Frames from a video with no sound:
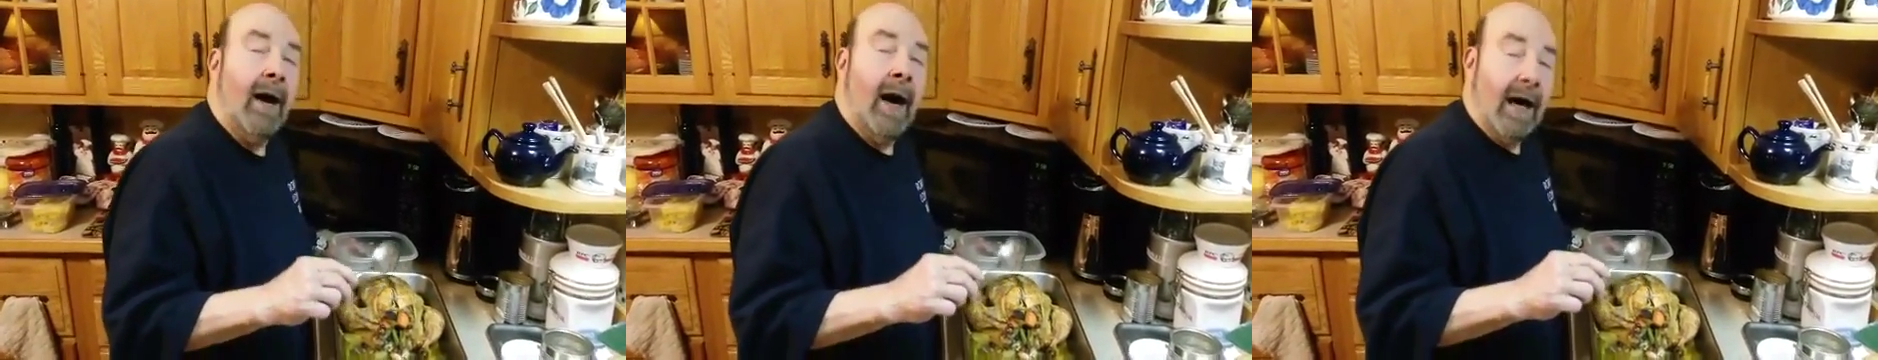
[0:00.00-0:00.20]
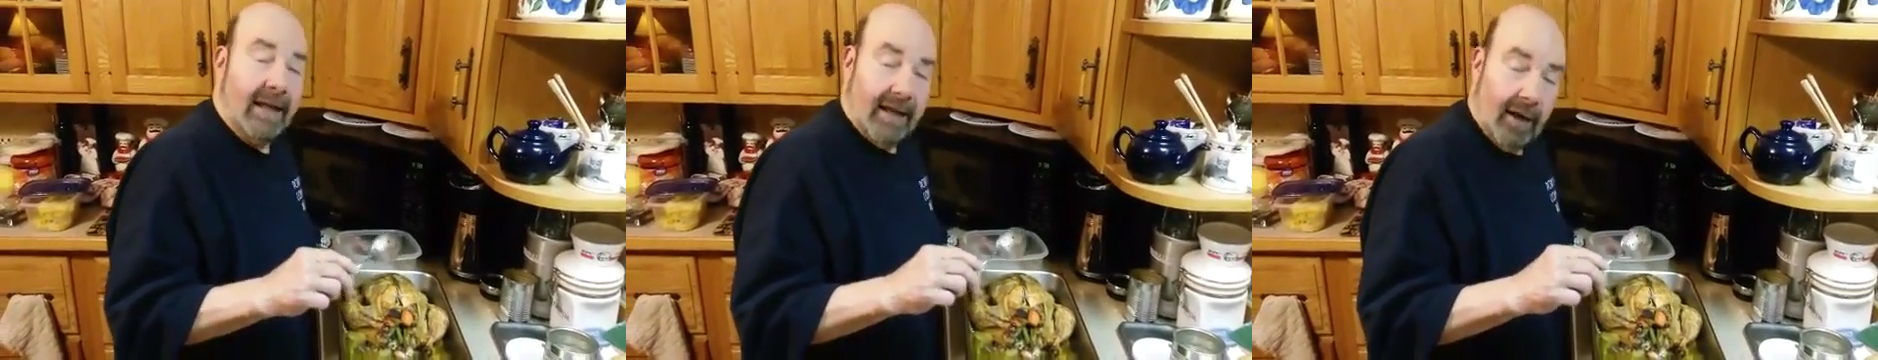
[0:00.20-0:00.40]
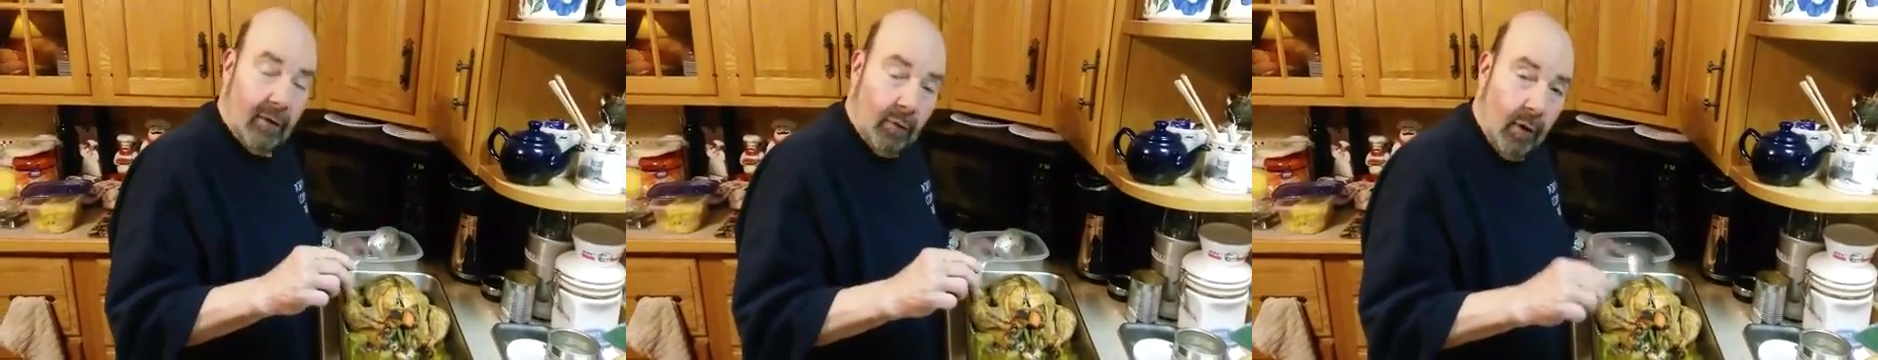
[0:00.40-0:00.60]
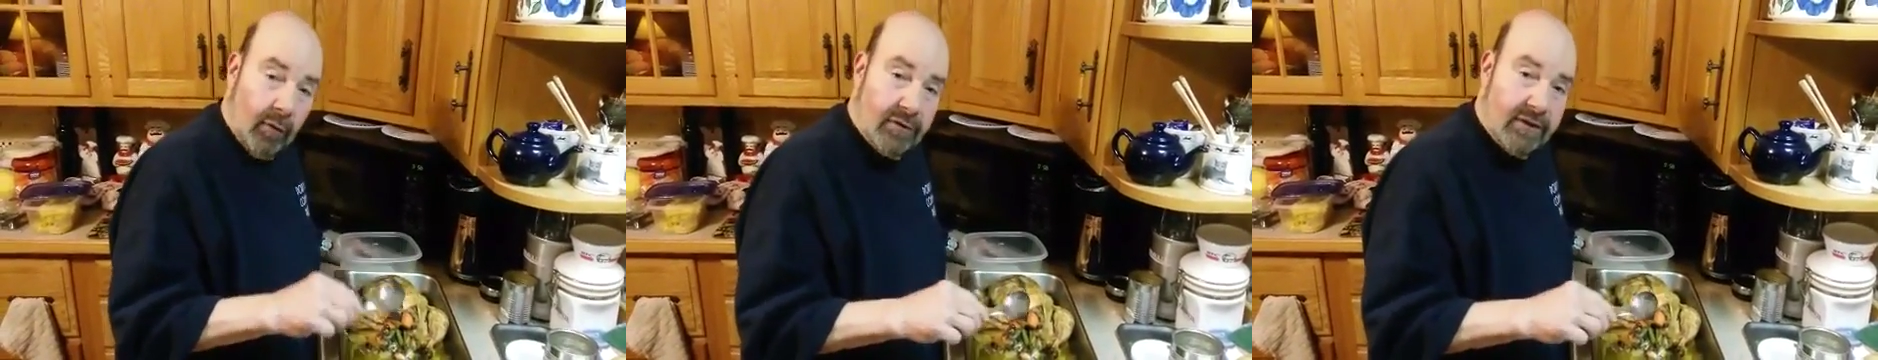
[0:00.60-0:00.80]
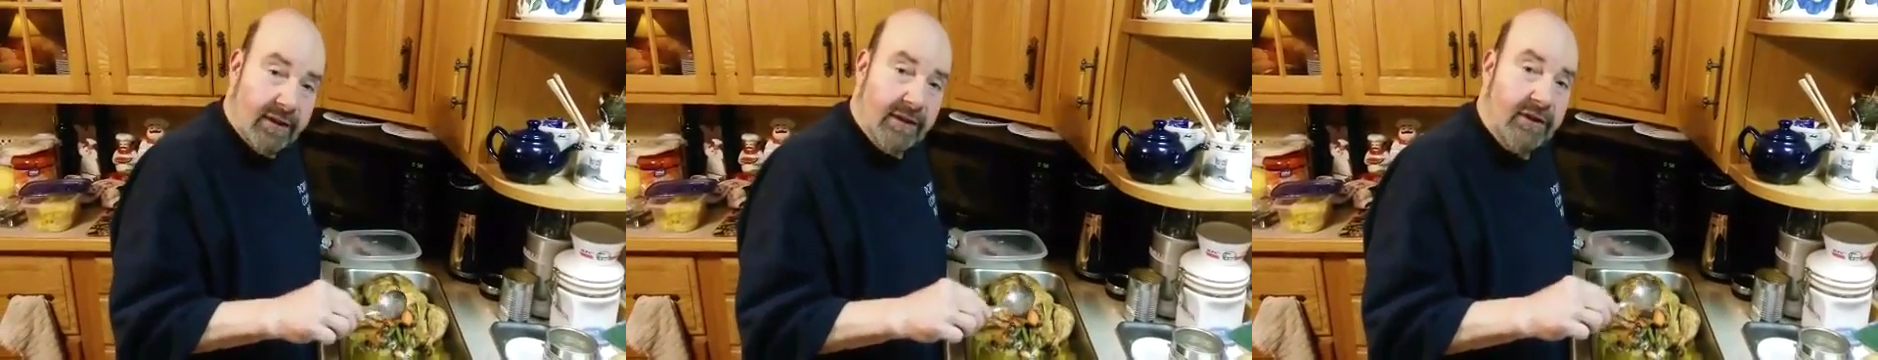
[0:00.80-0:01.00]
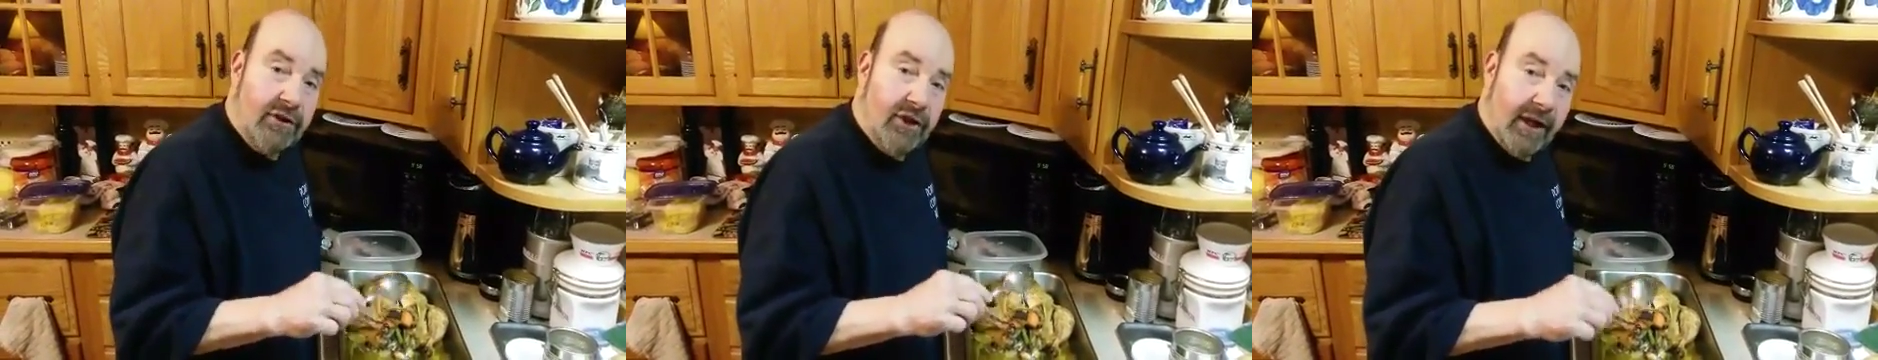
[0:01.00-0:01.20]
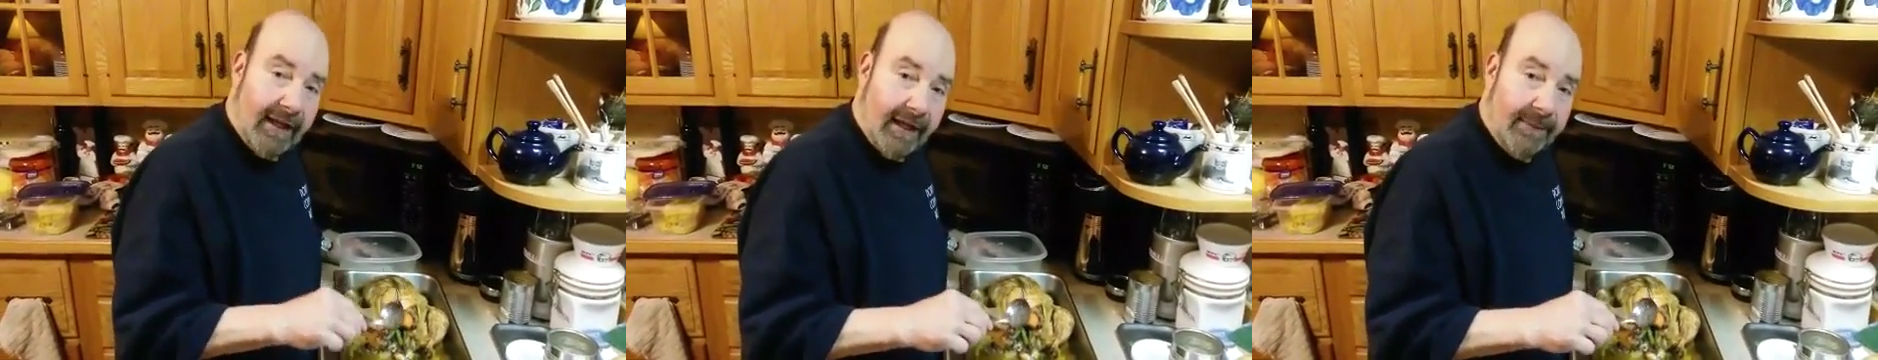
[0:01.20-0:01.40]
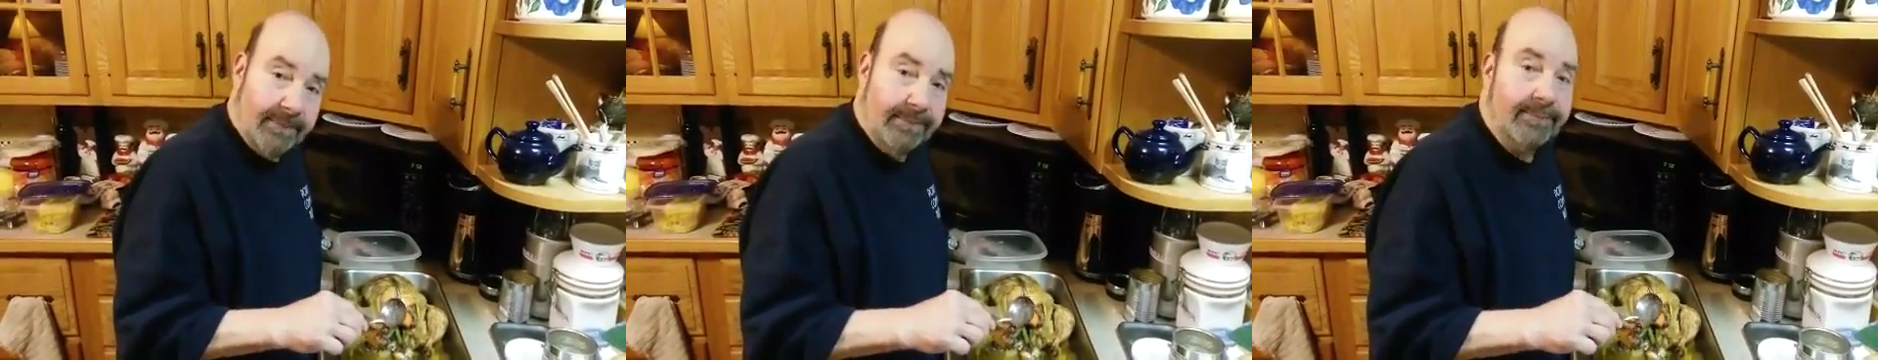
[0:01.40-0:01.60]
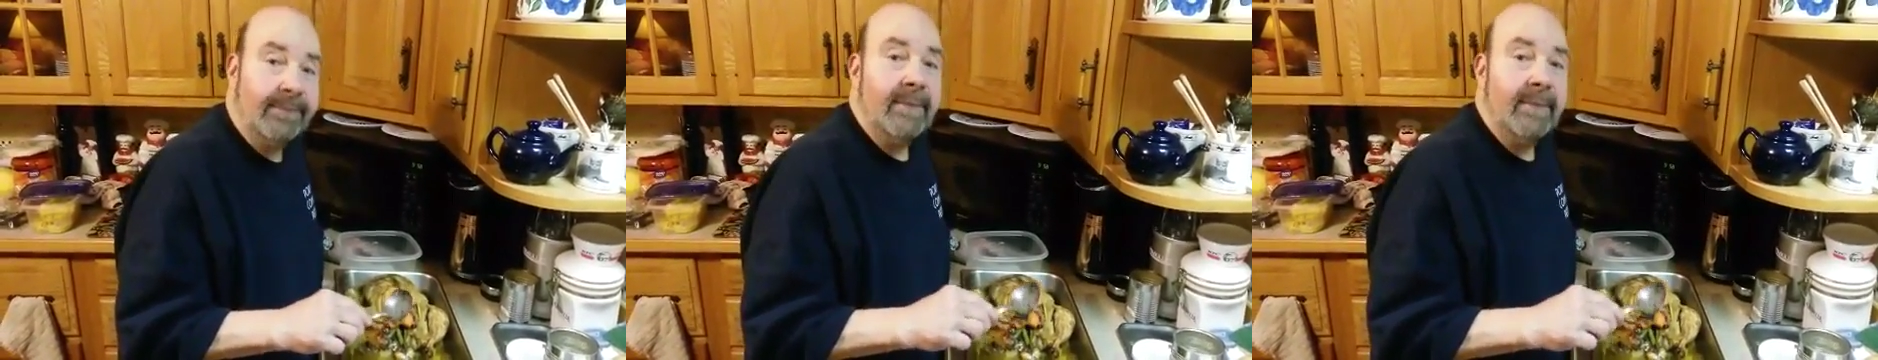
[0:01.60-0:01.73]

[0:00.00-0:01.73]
I did a roasted chicken,